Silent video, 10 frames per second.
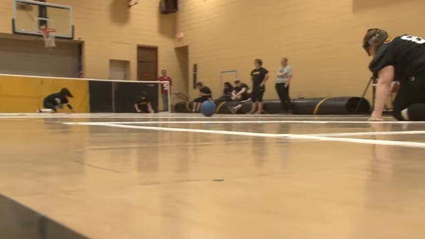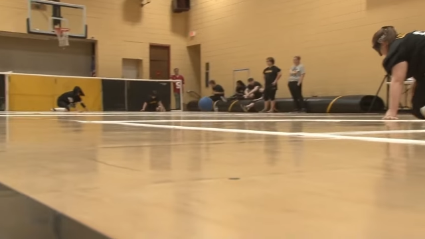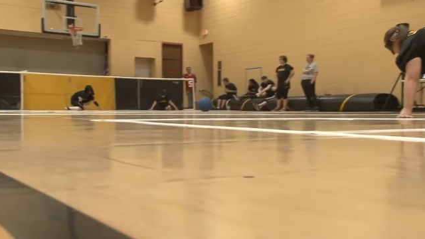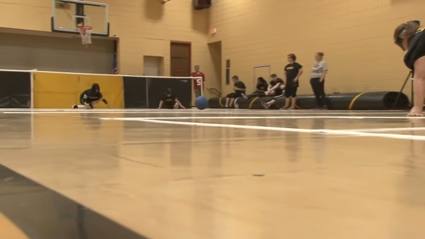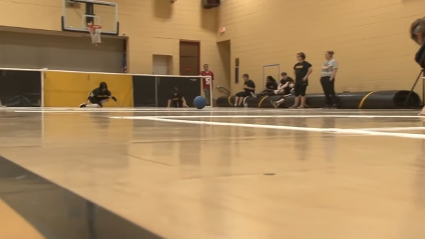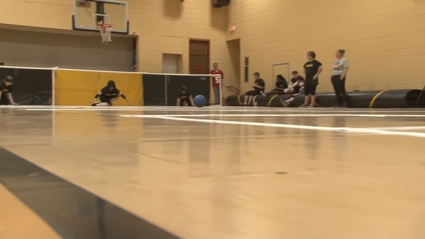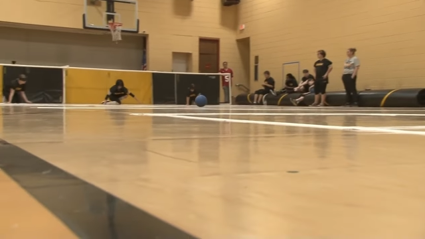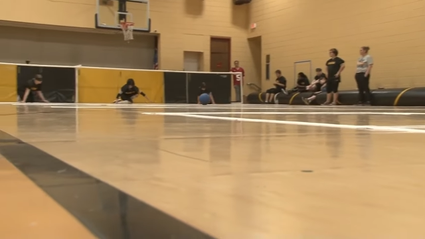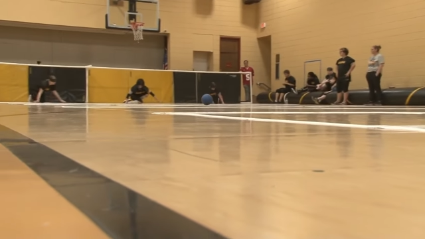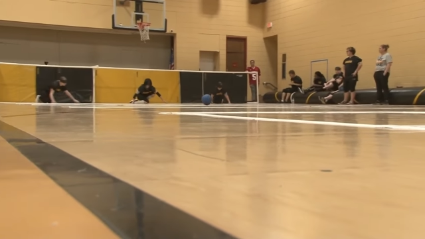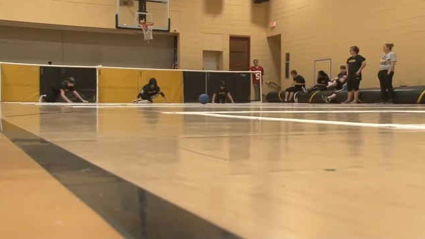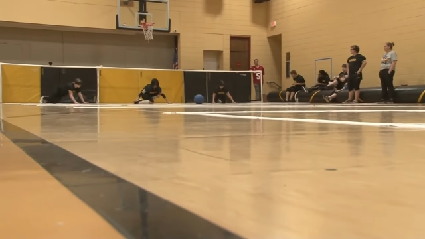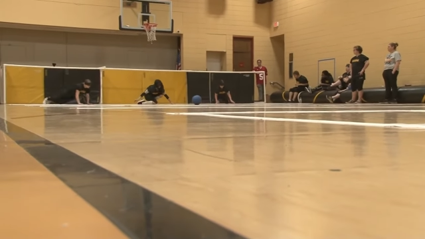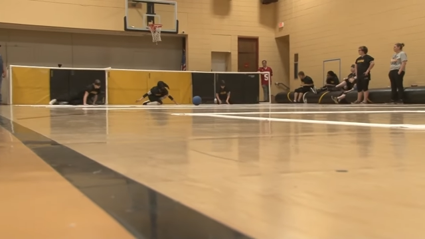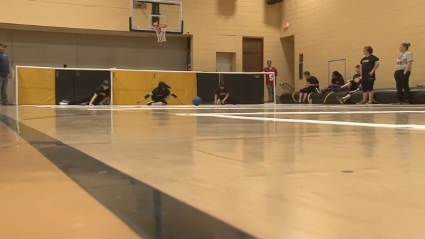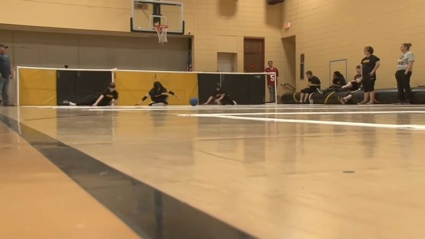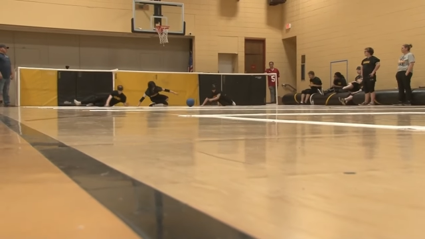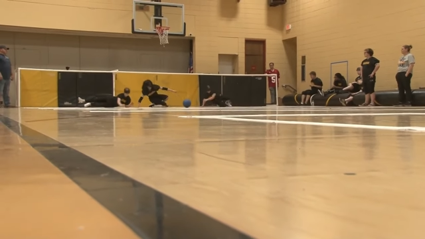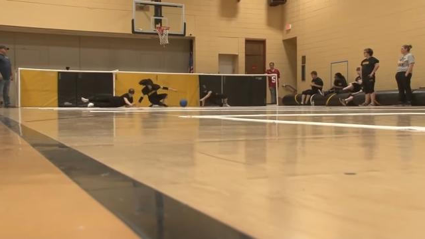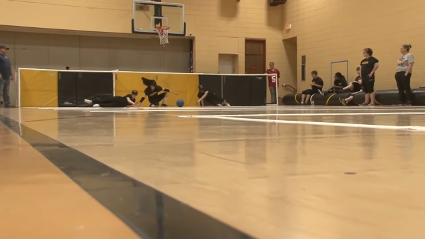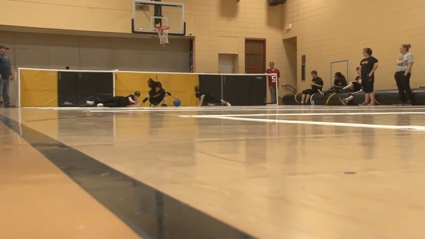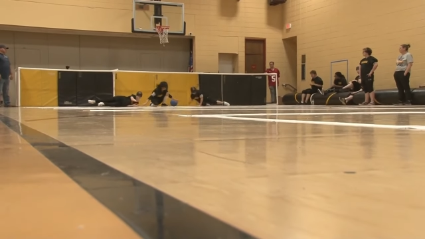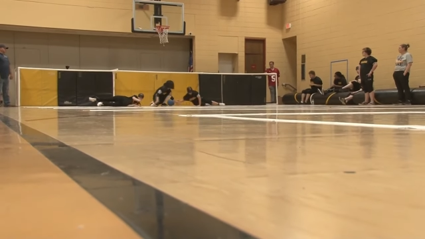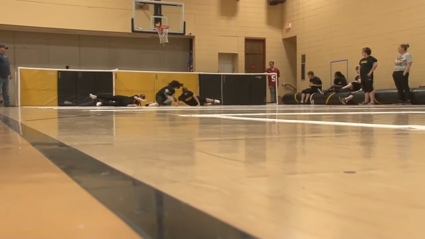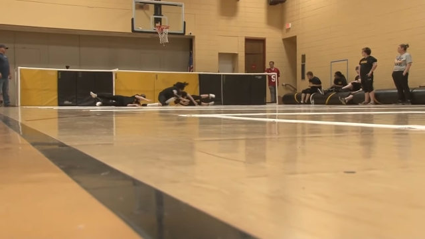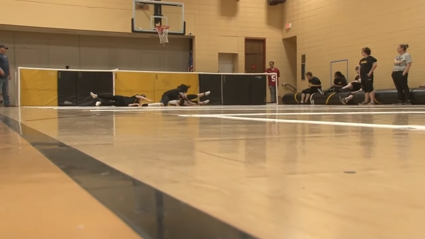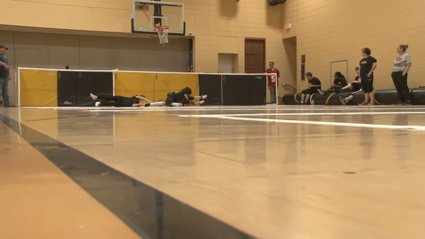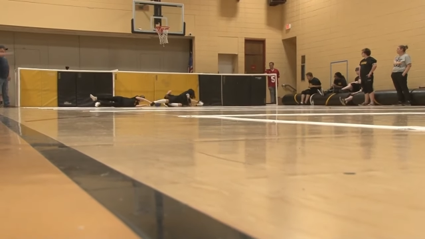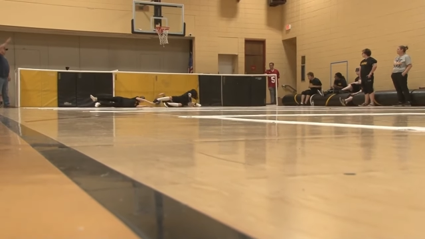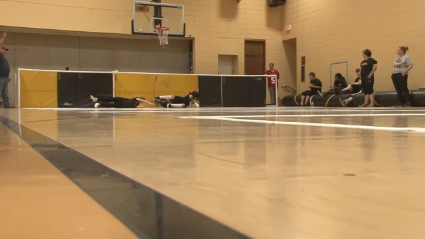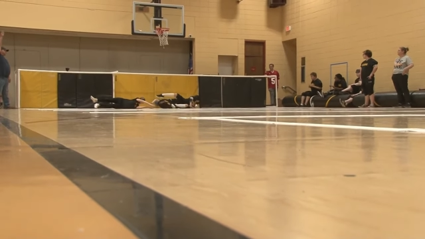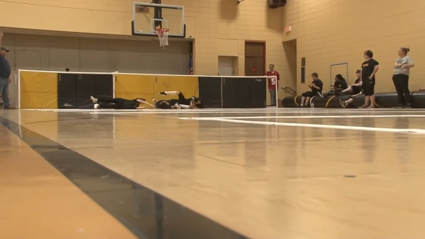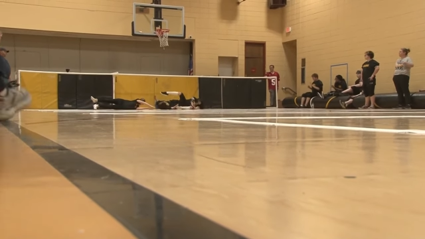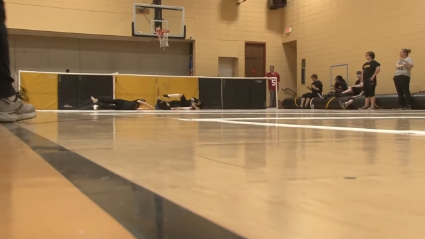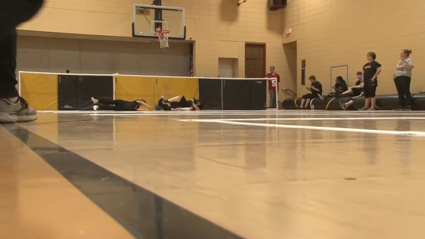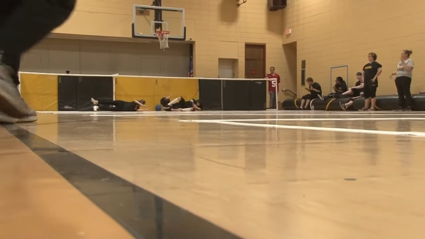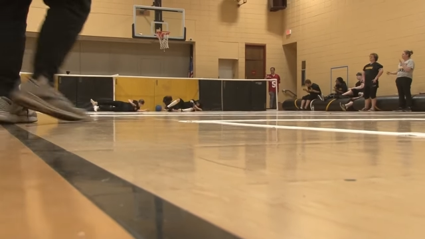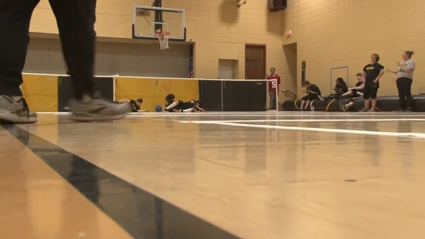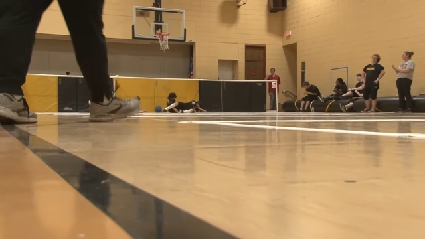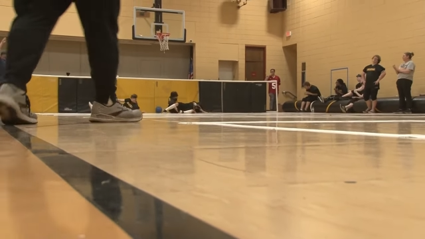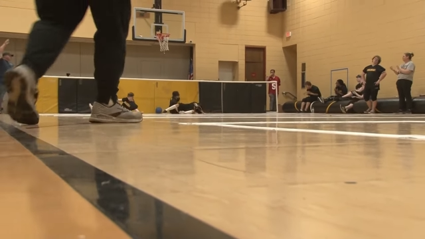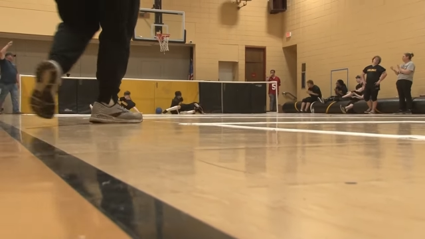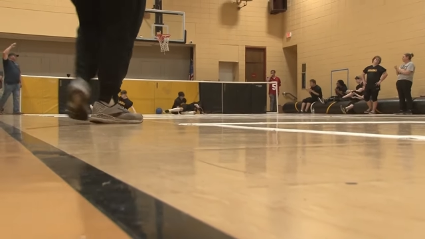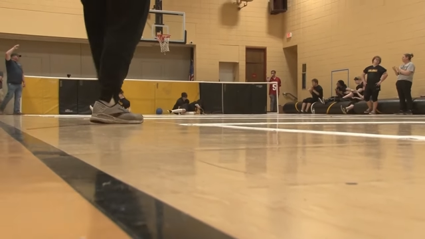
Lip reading: No face is visible, so there are no lips to read.